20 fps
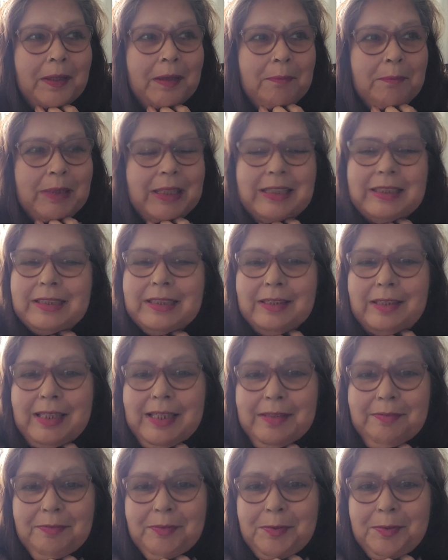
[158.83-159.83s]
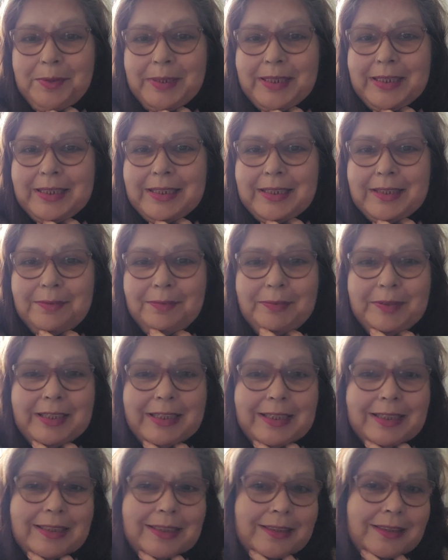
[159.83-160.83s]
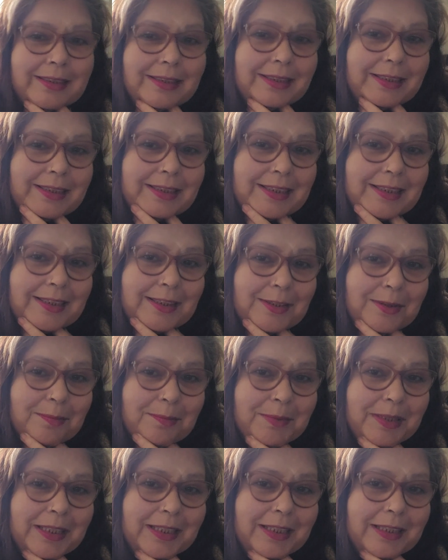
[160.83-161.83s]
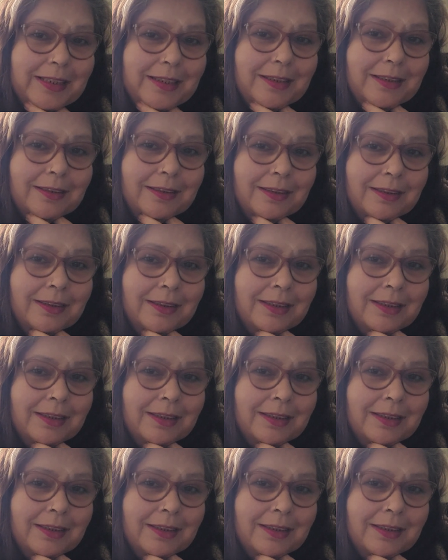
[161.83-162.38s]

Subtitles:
because I have quite severe insomnia.